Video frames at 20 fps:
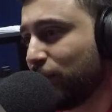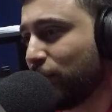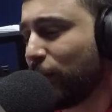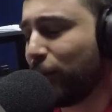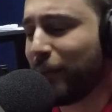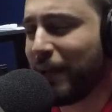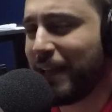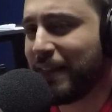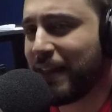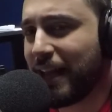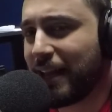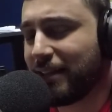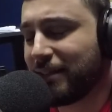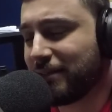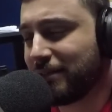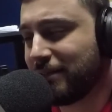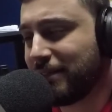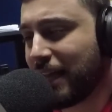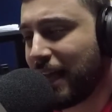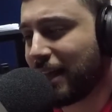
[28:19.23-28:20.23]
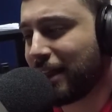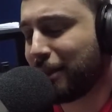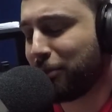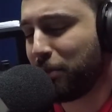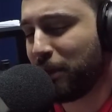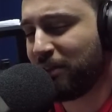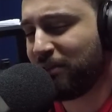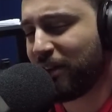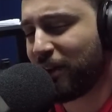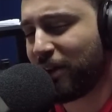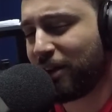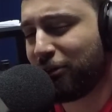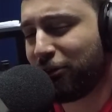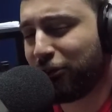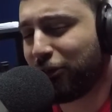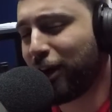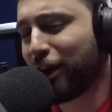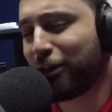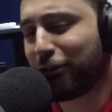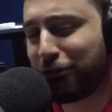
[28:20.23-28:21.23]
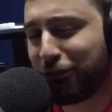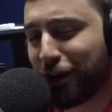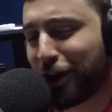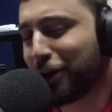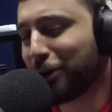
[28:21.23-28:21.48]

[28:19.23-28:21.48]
Well, may that death be very far, far